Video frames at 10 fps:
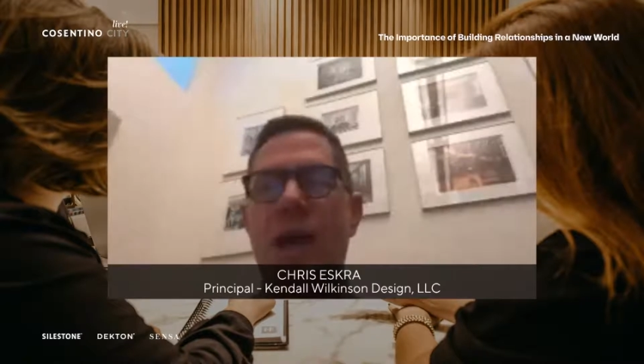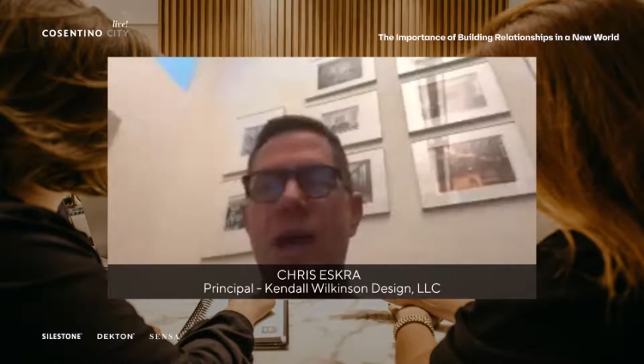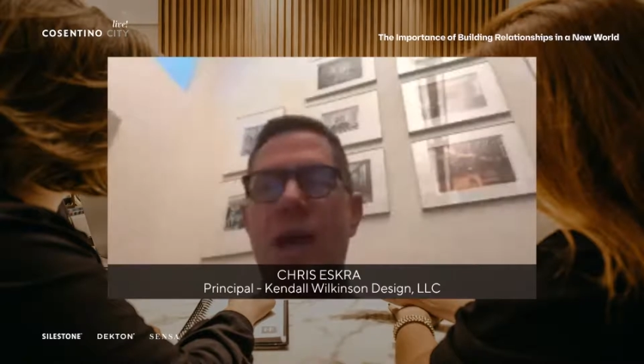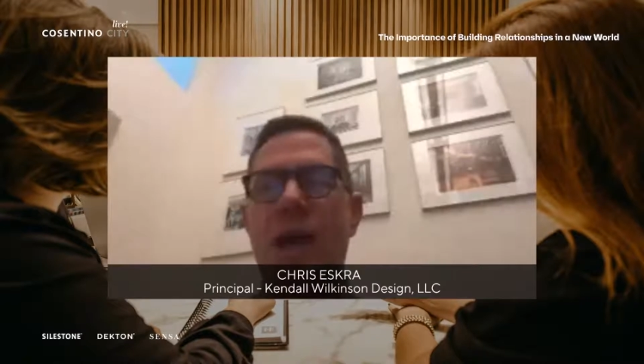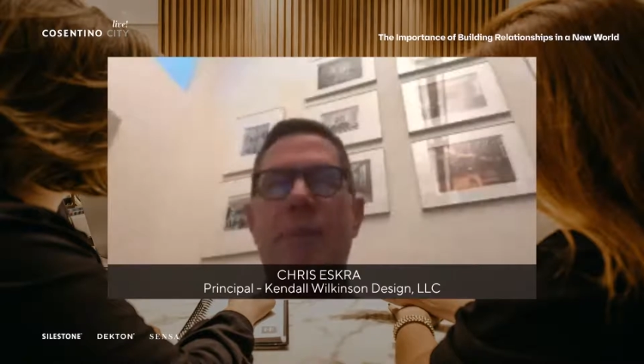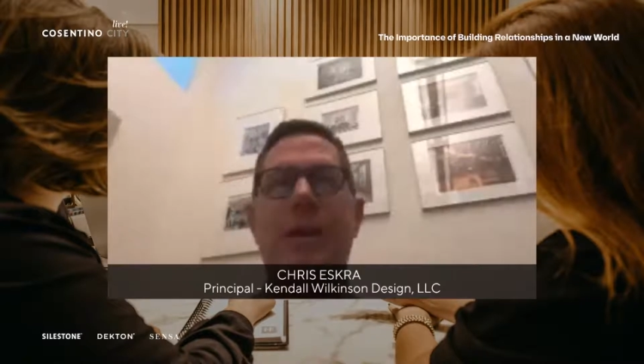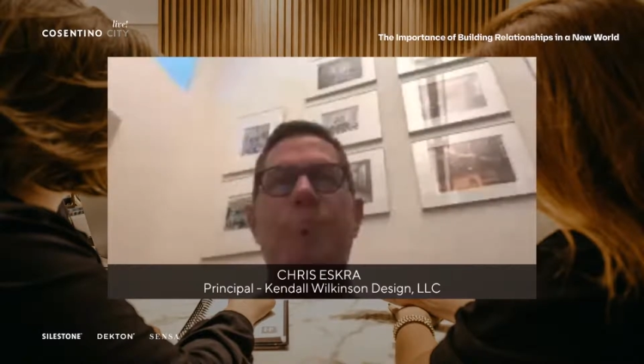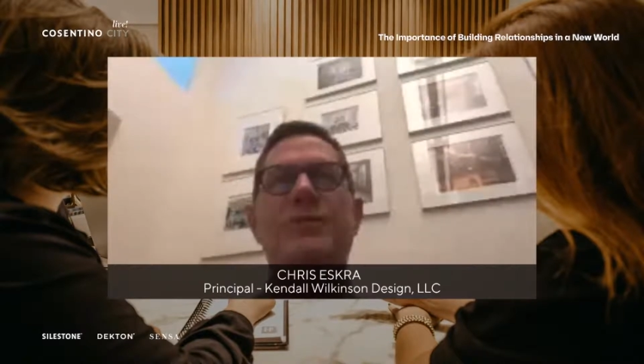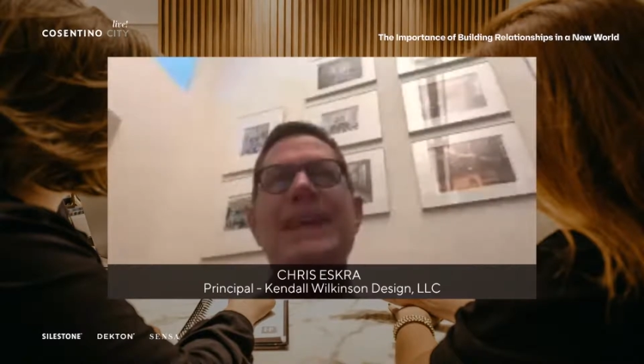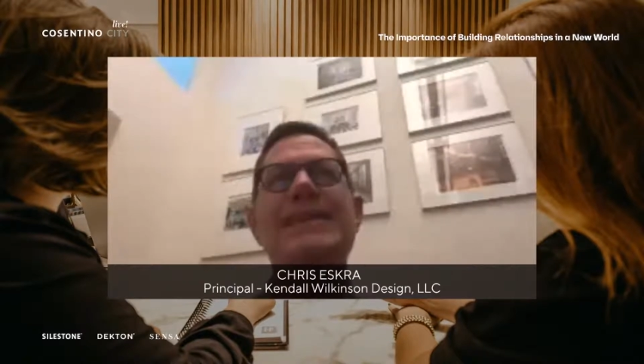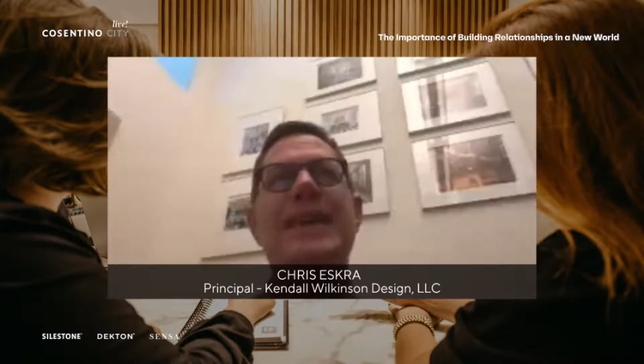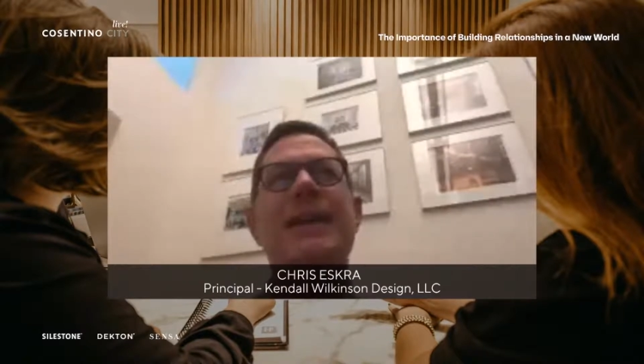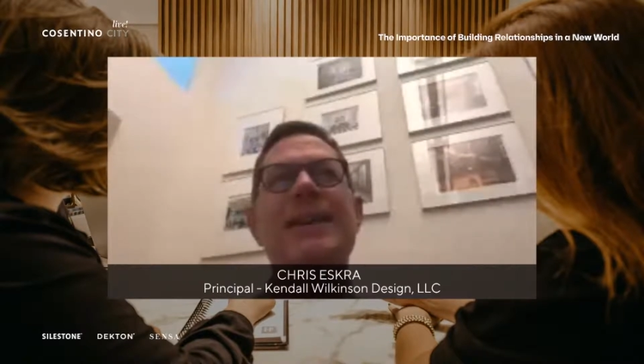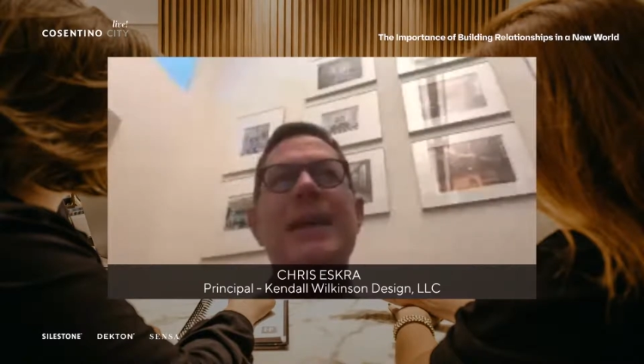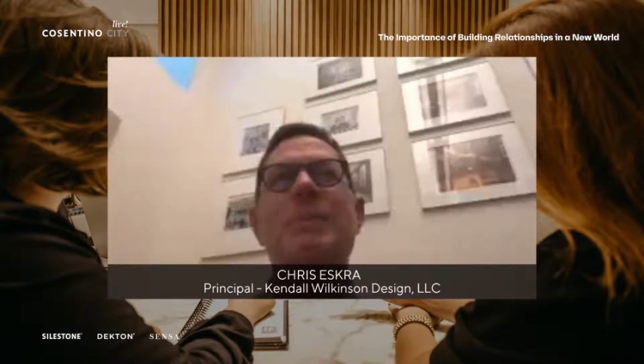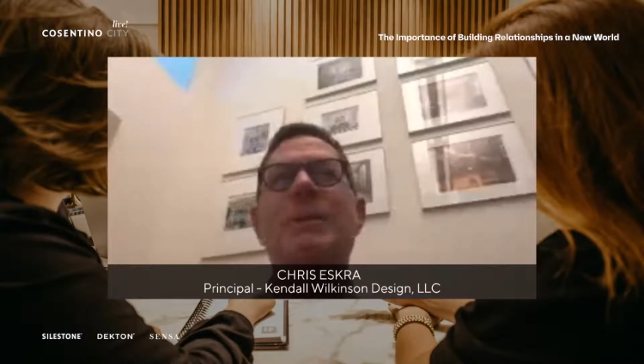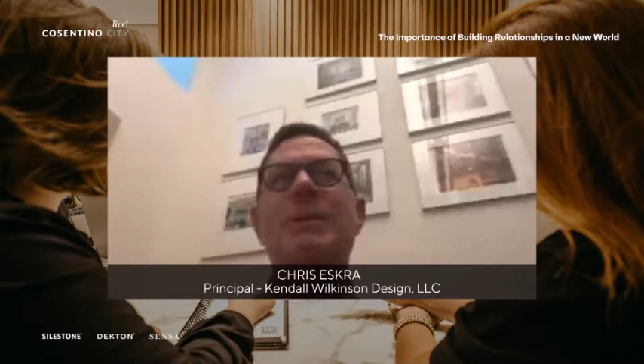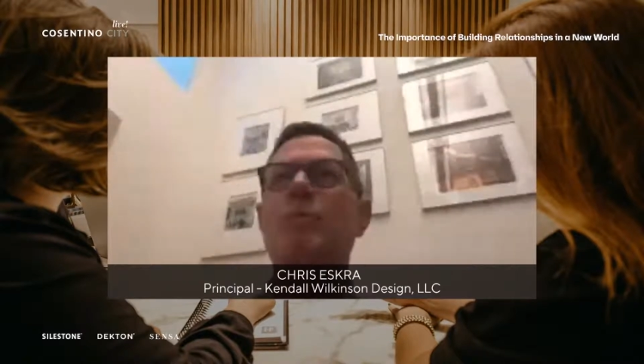job at presenting,